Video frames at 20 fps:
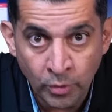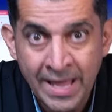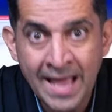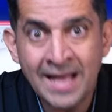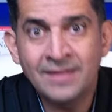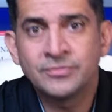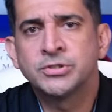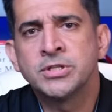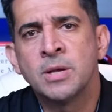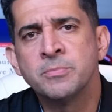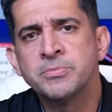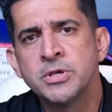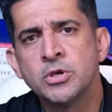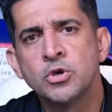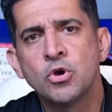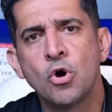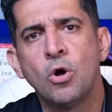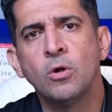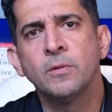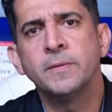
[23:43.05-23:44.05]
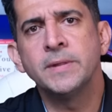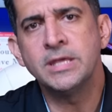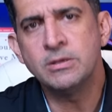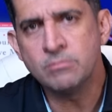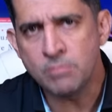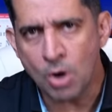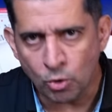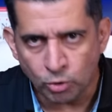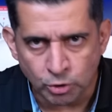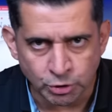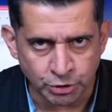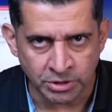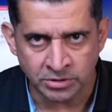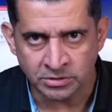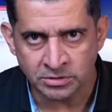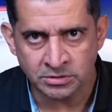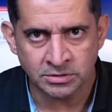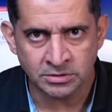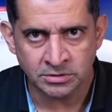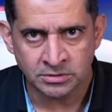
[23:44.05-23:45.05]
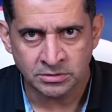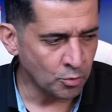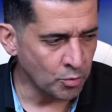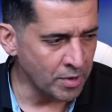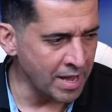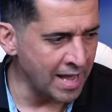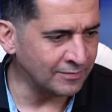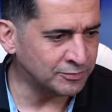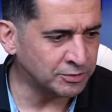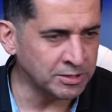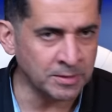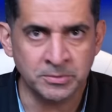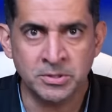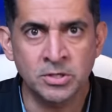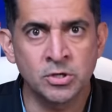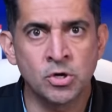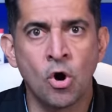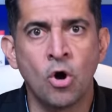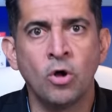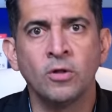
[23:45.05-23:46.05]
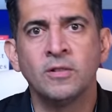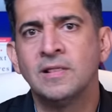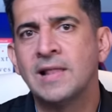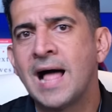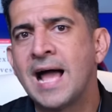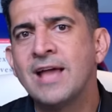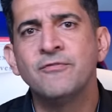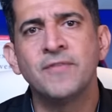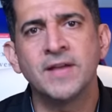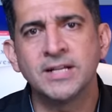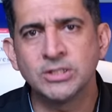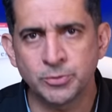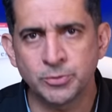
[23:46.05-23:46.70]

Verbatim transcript: We have something called emotions. We have something called life